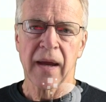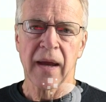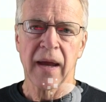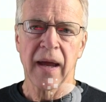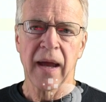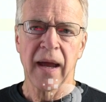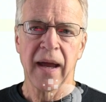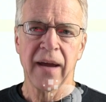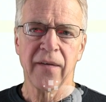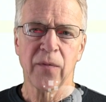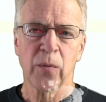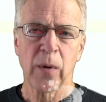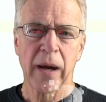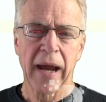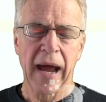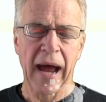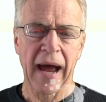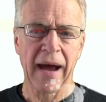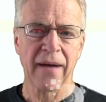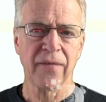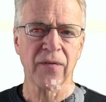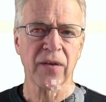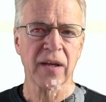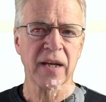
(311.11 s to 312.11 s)
If we
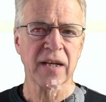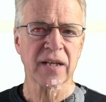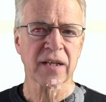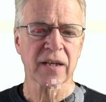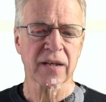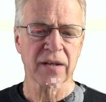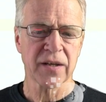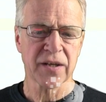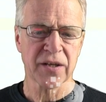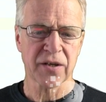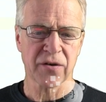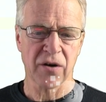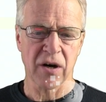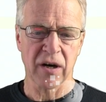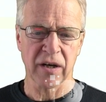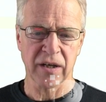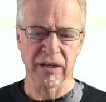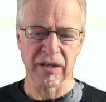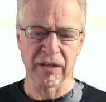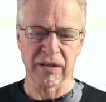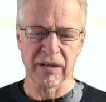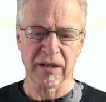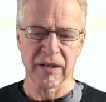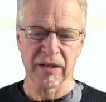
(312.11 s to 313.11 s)
have these
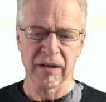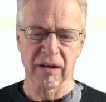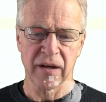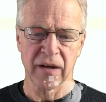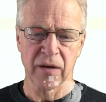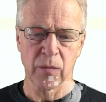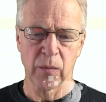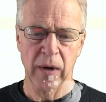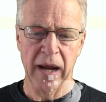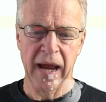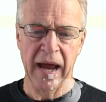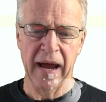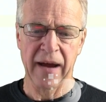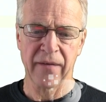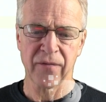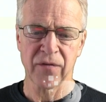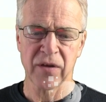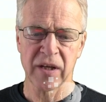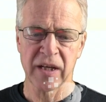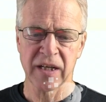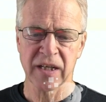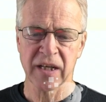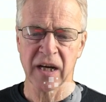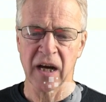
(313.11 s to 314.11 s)
constructors and we have
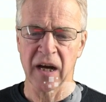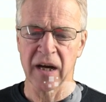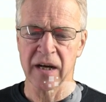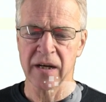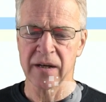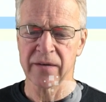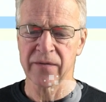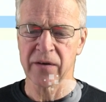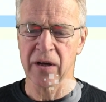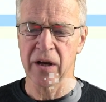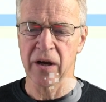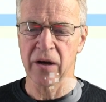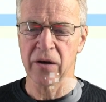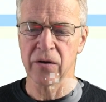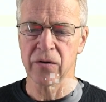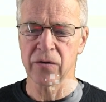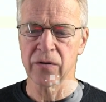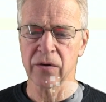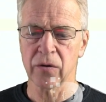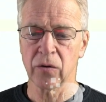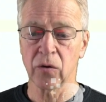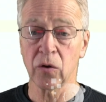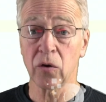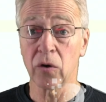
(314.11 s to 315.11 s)
this kind of code
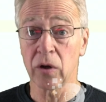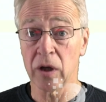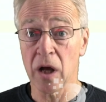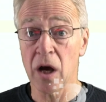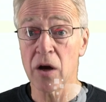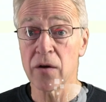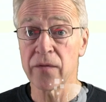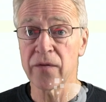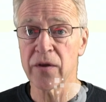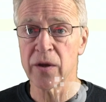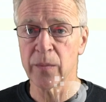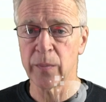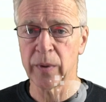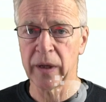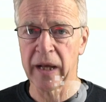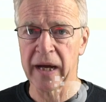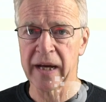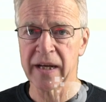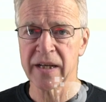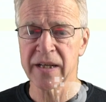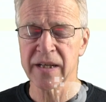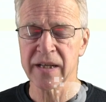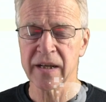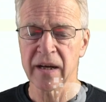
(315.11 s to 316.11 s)
all over the
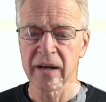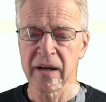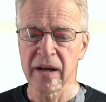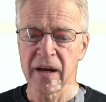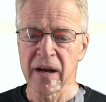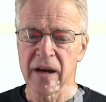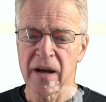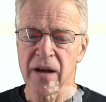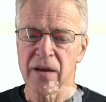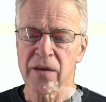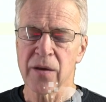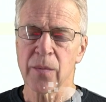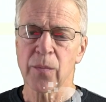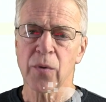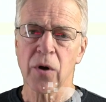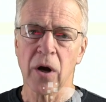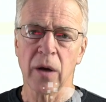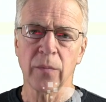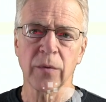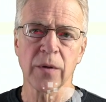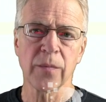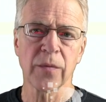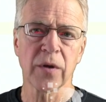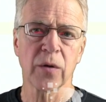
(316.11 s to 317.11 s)
place, the
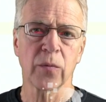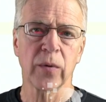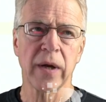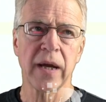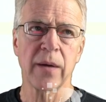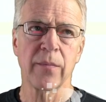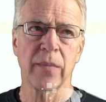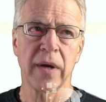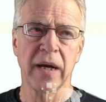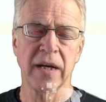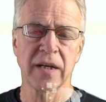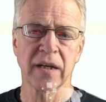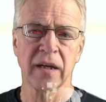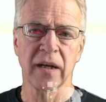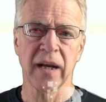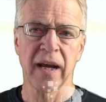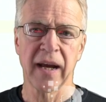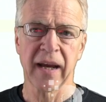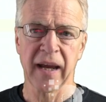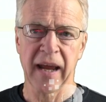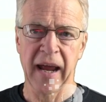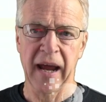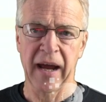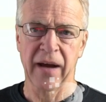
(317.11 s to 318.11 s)
problem that we immediately
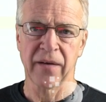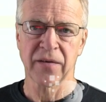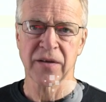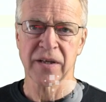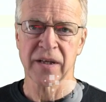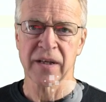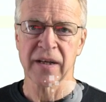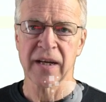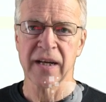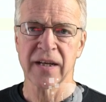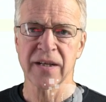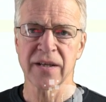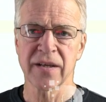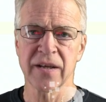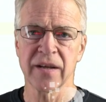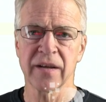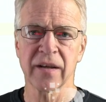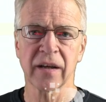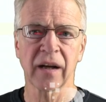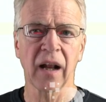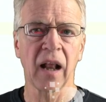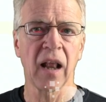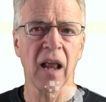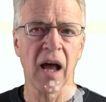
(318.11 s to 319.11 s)
encounter is that the
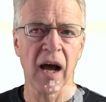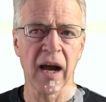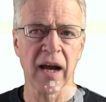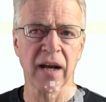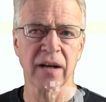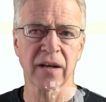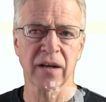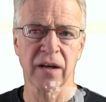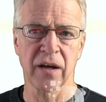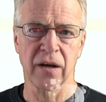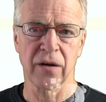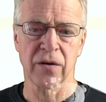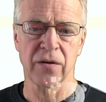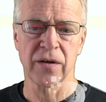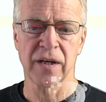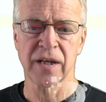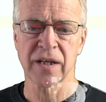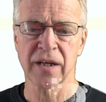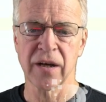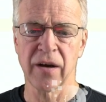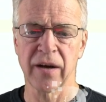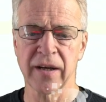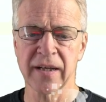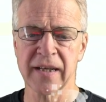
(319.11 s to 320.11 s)
client code is
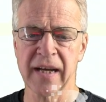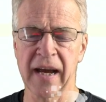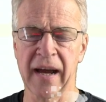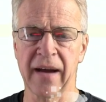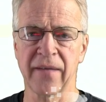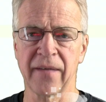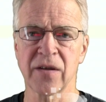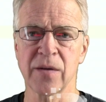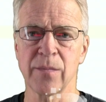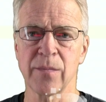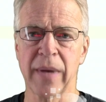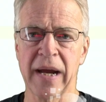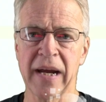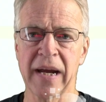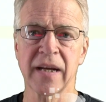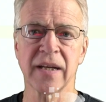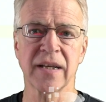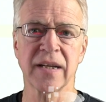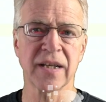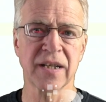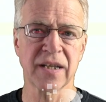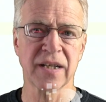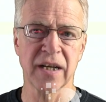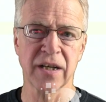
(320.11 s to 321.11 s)
going to have to make a
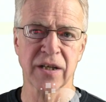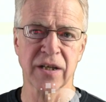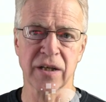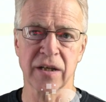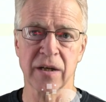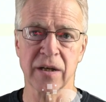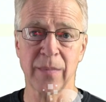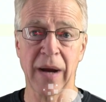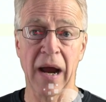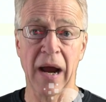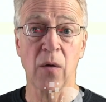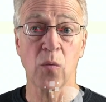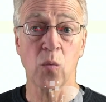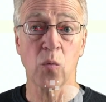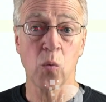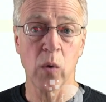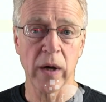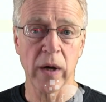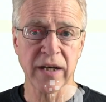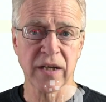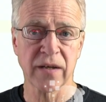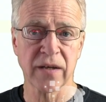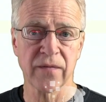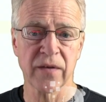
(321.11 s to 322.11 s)
decision about
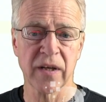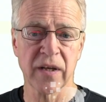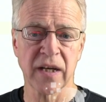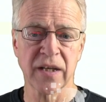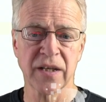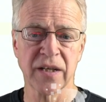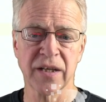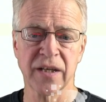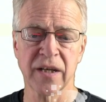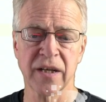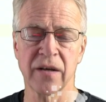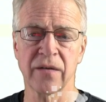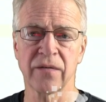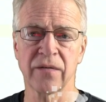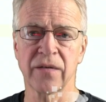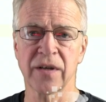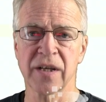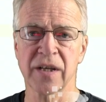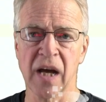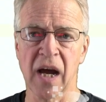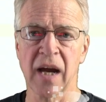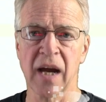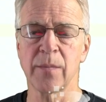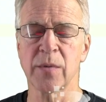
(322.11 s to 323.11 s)
which of these student
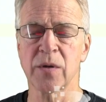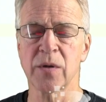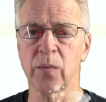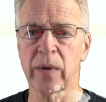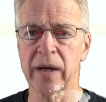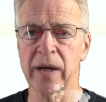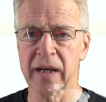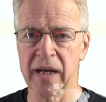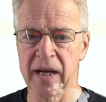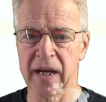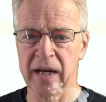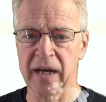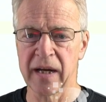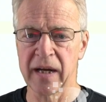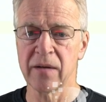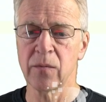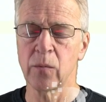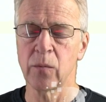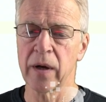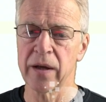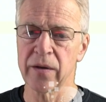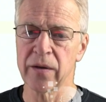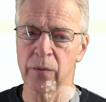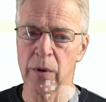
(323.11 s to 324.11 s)
types we need,
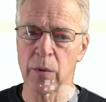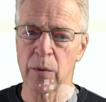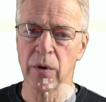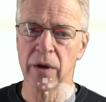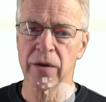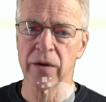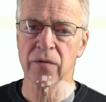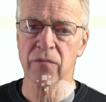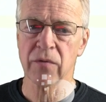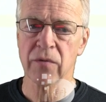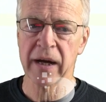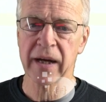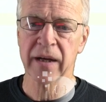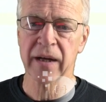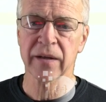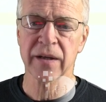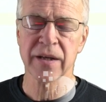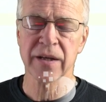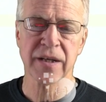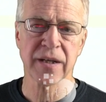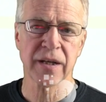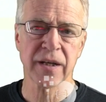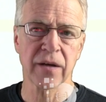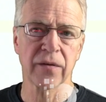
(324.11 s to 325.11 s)
whether we want the regular
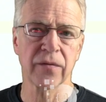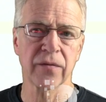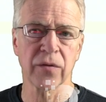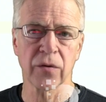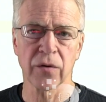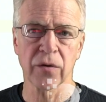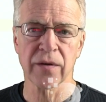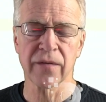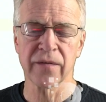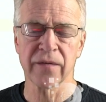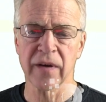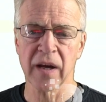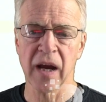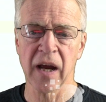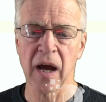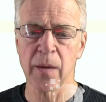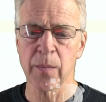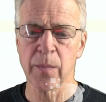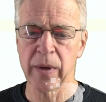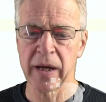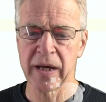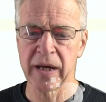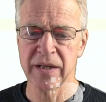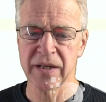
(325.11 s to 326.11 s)
student or the
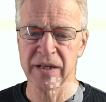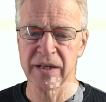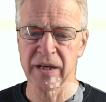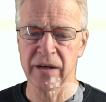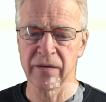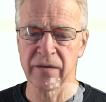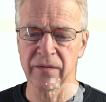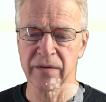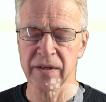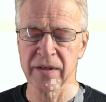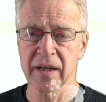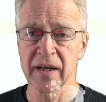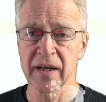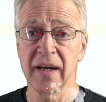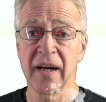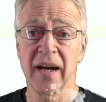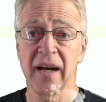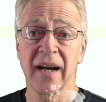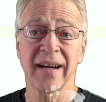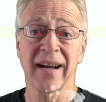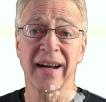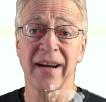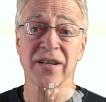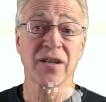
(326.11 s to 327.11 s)
VIP student.
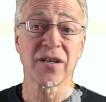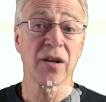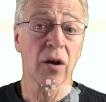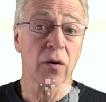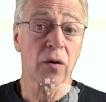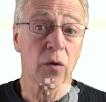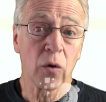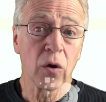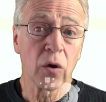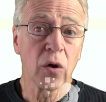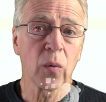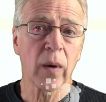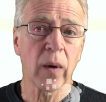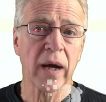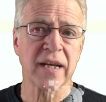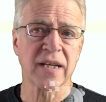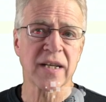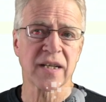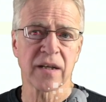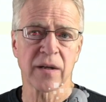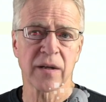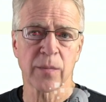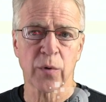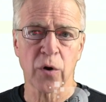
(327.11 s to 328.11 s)
Now, it's not always
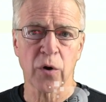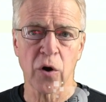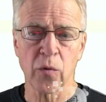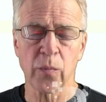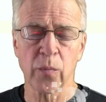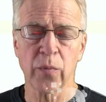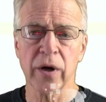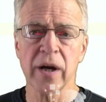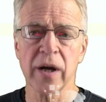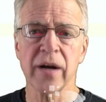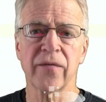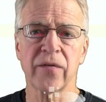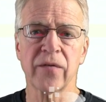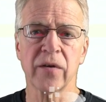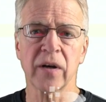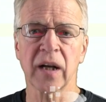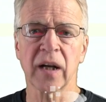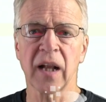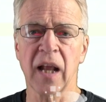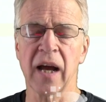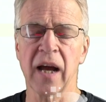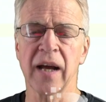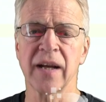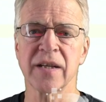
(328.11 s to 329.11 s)
inappropriate for a
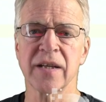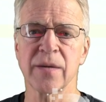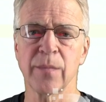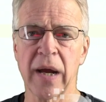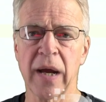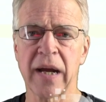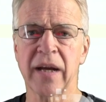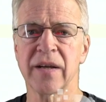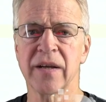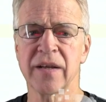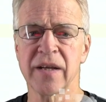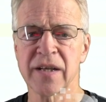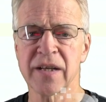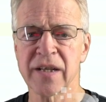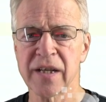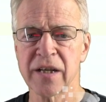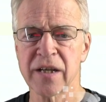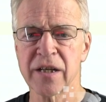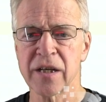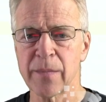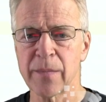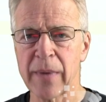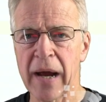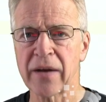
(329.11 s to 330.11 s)
client to make a
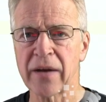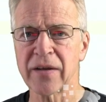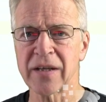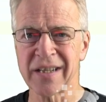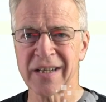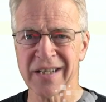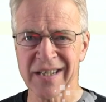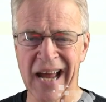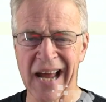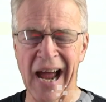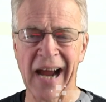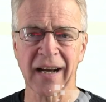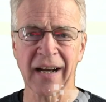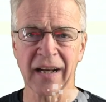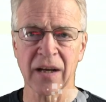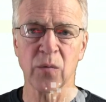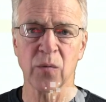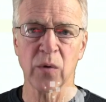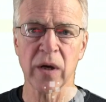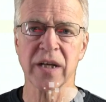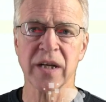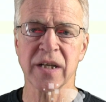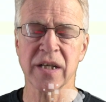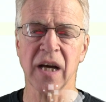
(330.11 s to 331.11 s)
decision about exactly
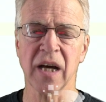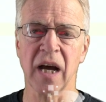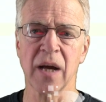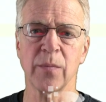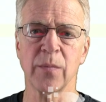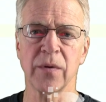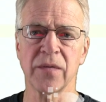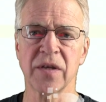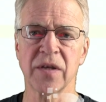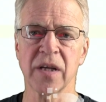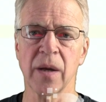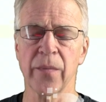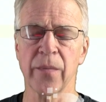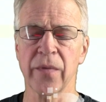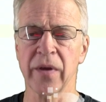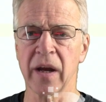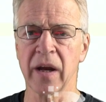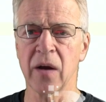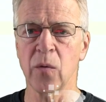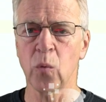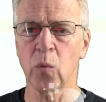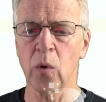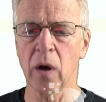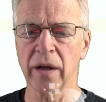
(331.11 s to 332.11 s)
which type of something
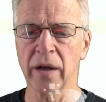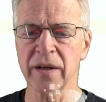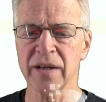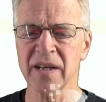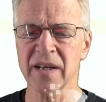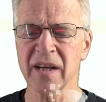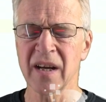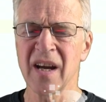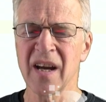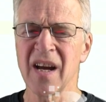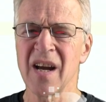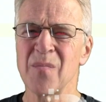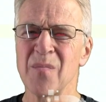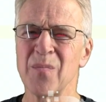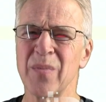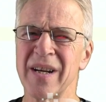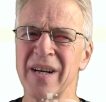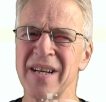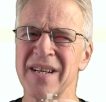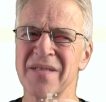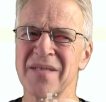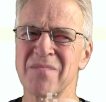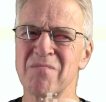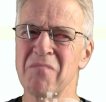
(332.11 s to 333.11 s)
it wants, but
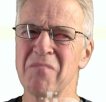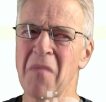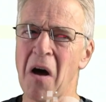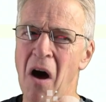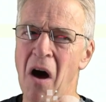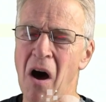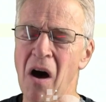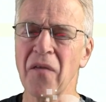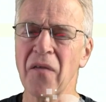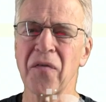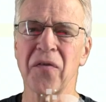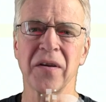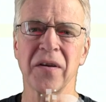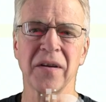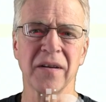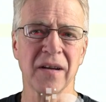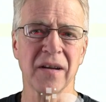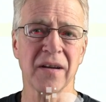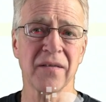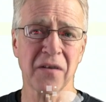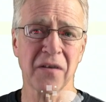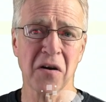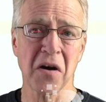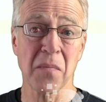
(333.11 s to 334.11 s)
it's often a
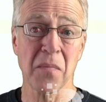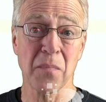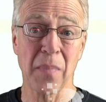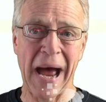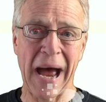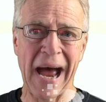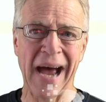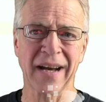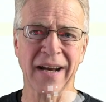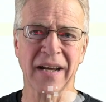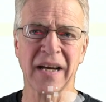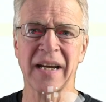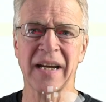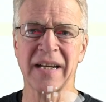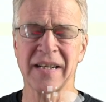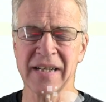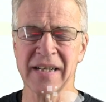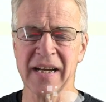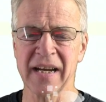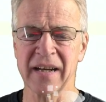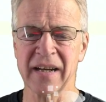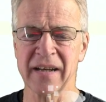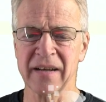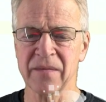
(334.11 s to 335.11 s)
very bad
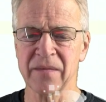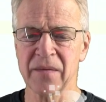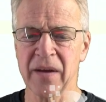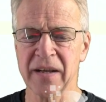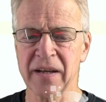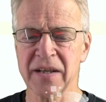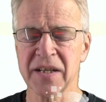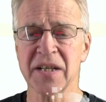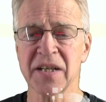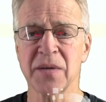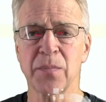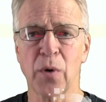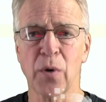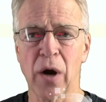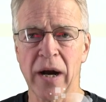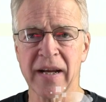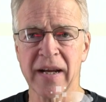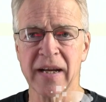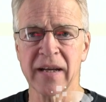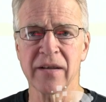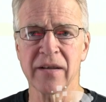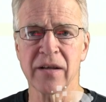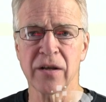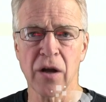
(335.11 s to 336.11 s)
idea. It's
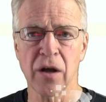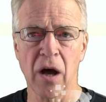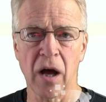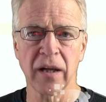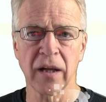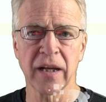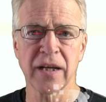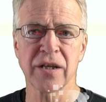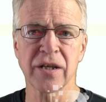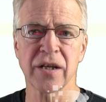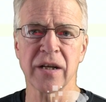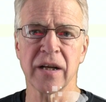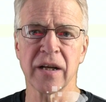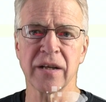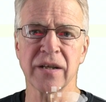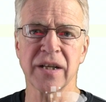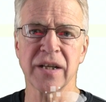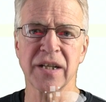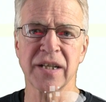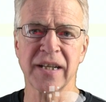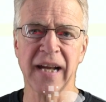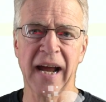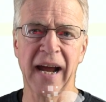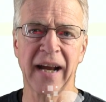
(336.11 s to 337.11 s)
spreading the knowledge and
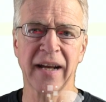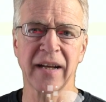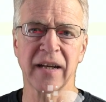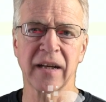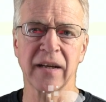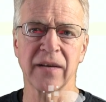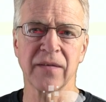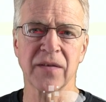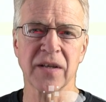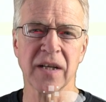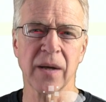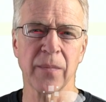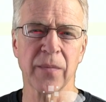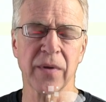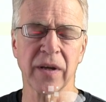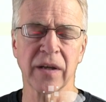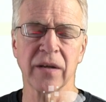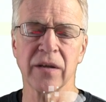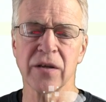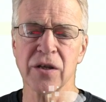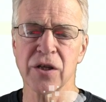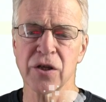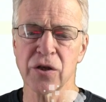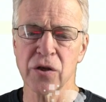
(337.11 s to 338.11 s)
understanding of something
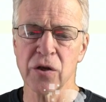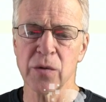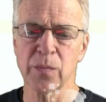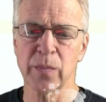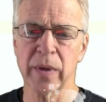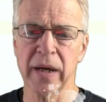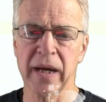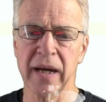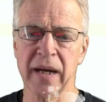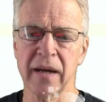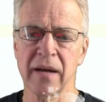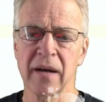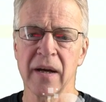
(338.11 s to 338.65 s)
that should be